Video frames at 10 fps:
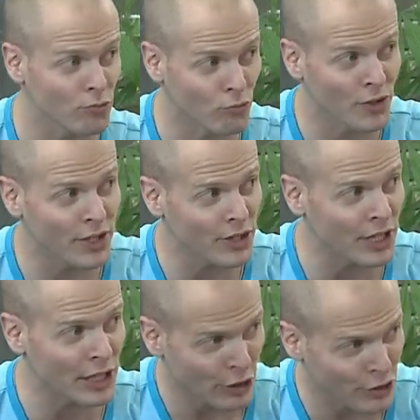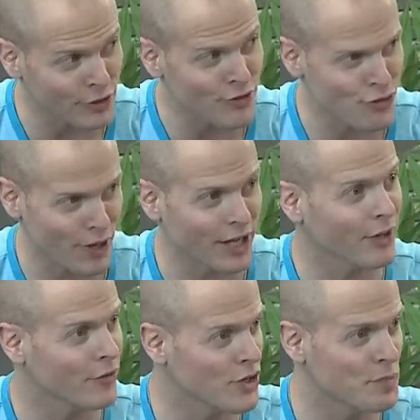it's really good
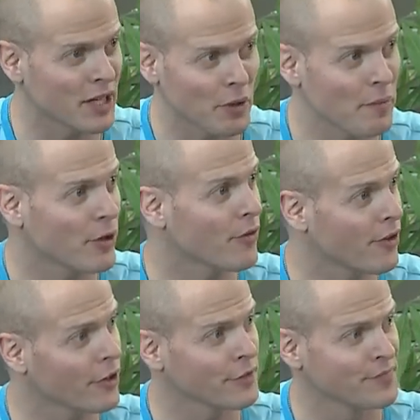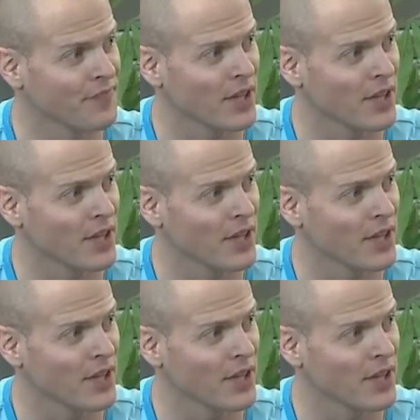training for just becoming a better thinker.